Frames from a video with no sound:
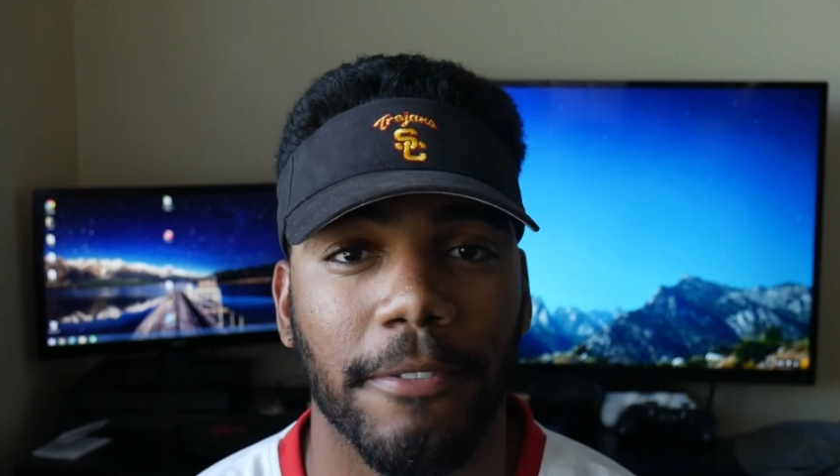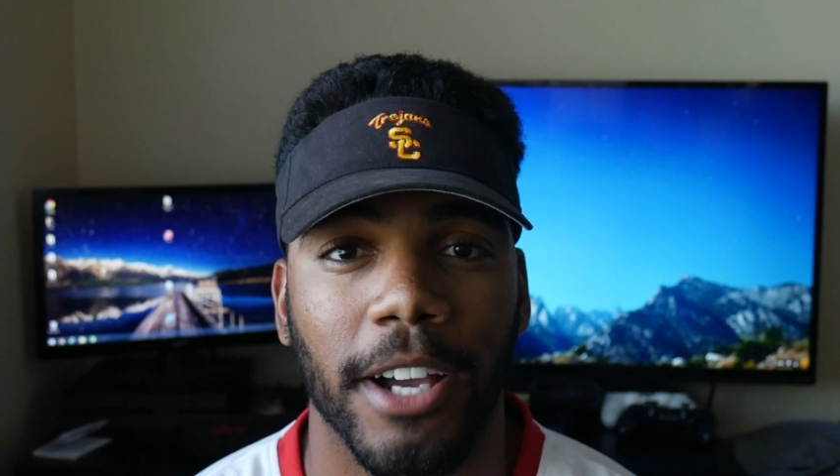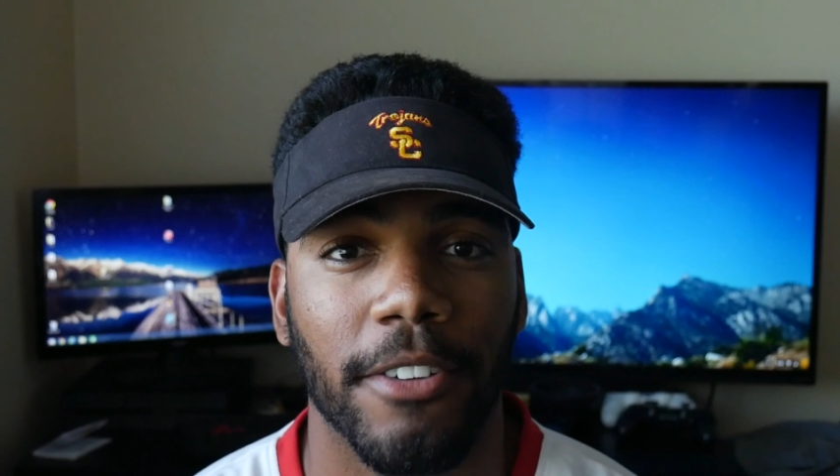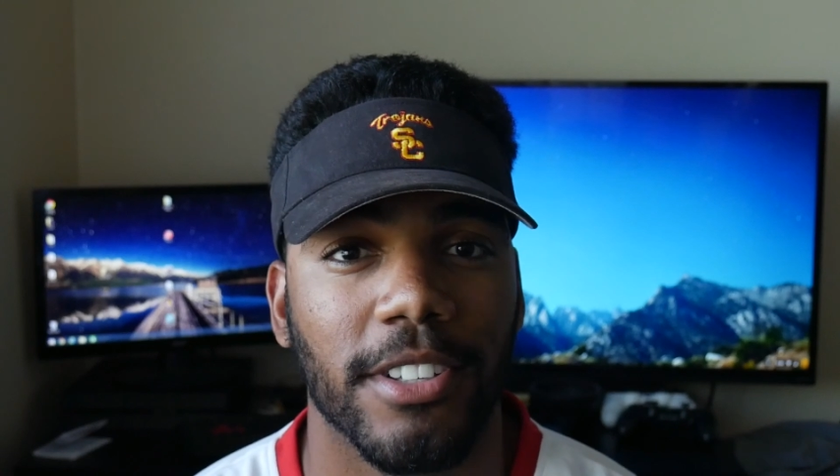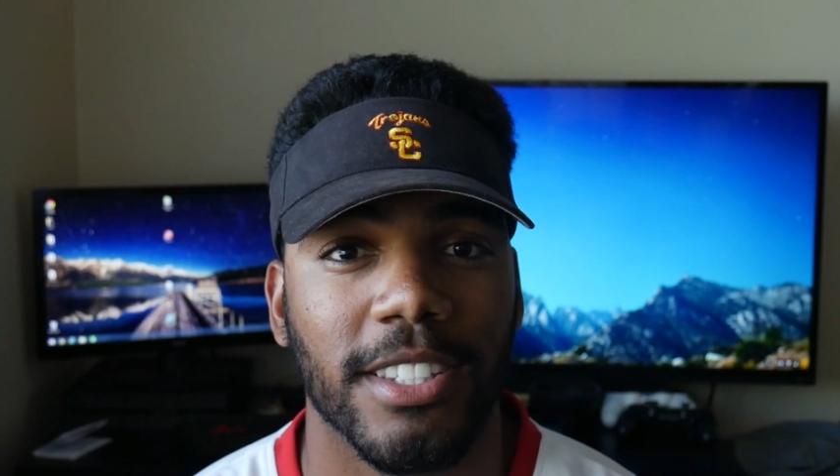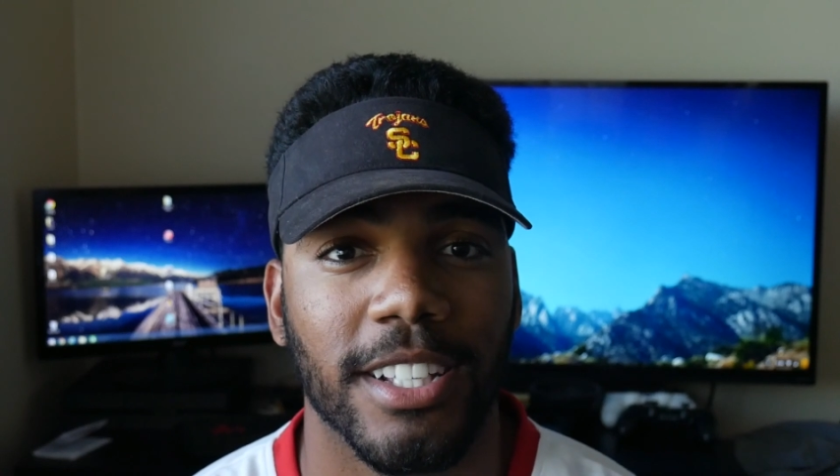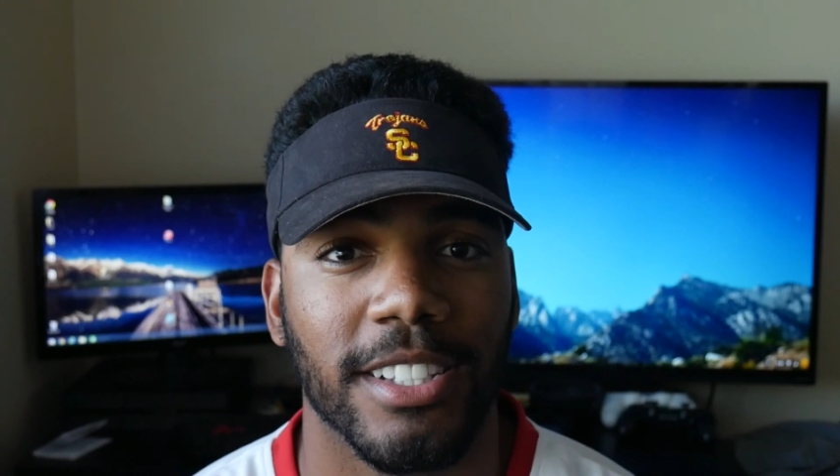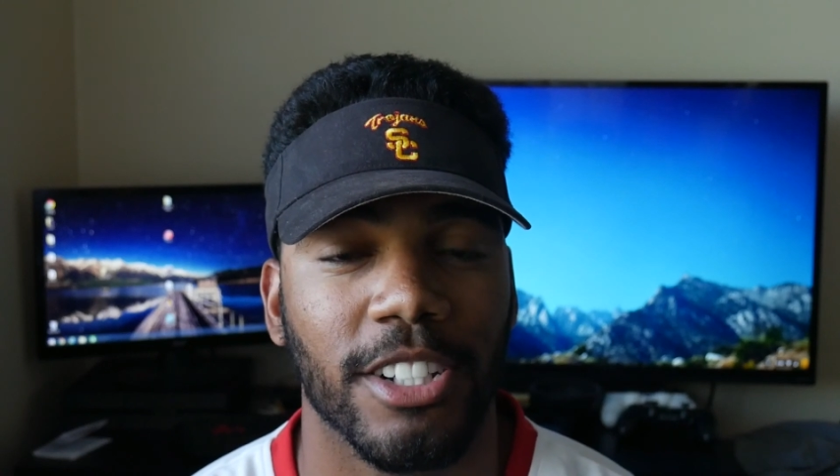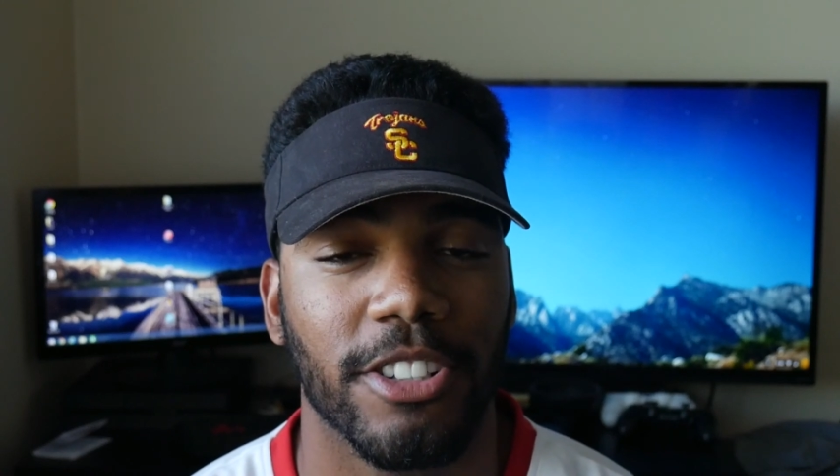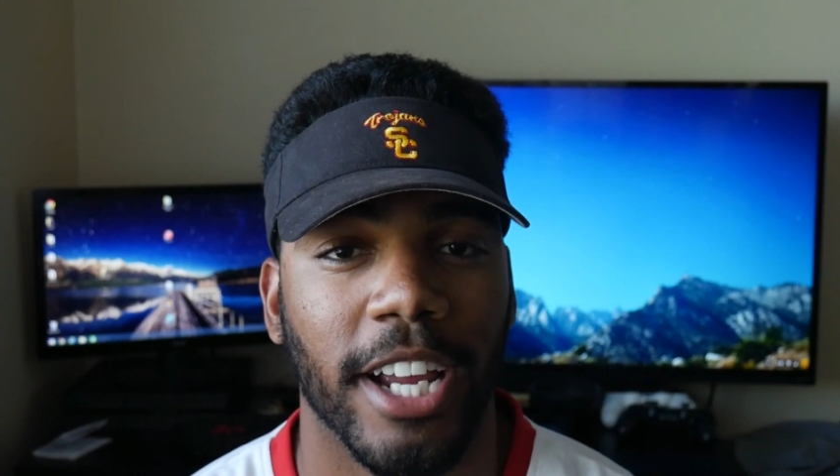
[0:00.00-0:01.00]
500 or
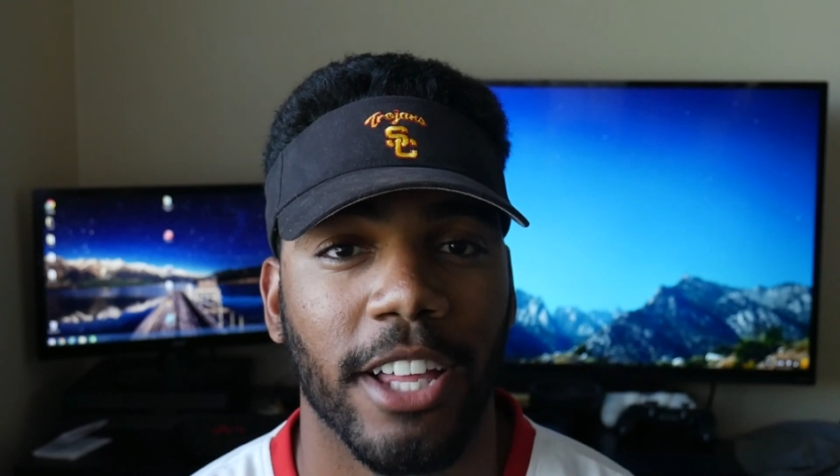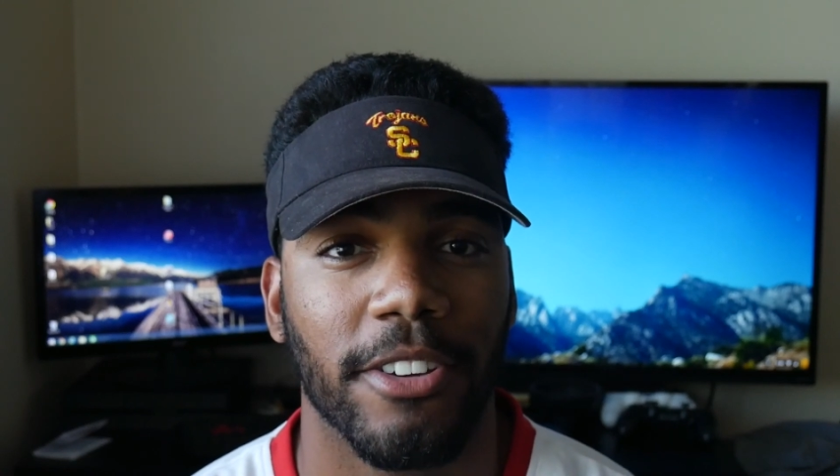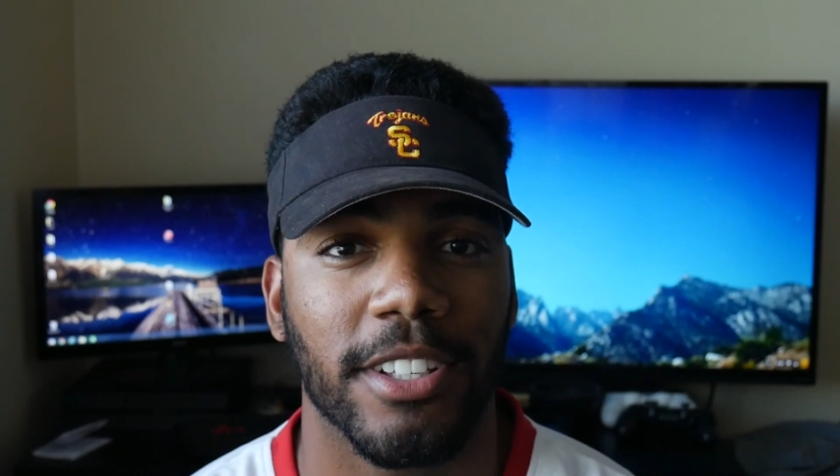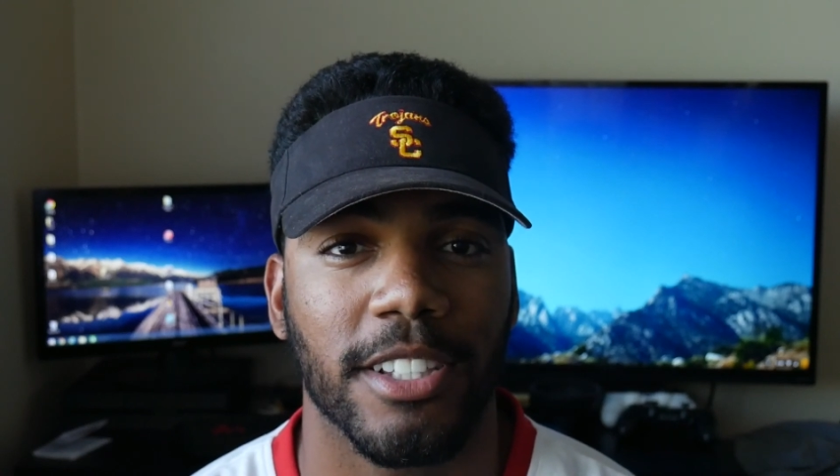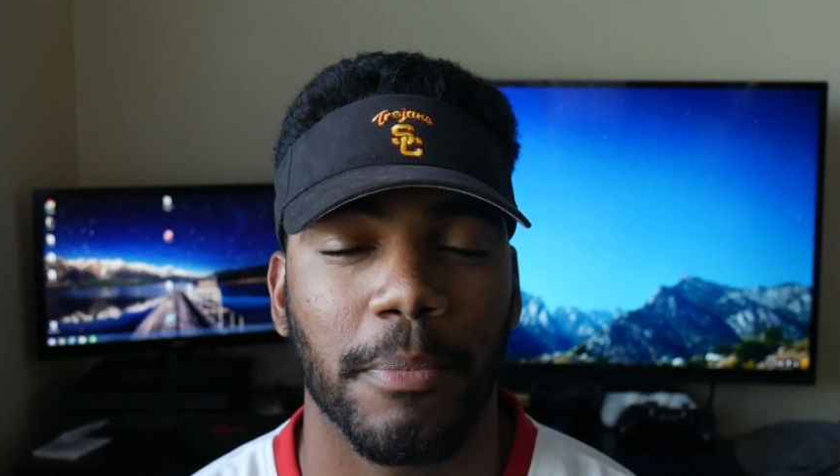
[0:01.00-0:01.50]
600 calories,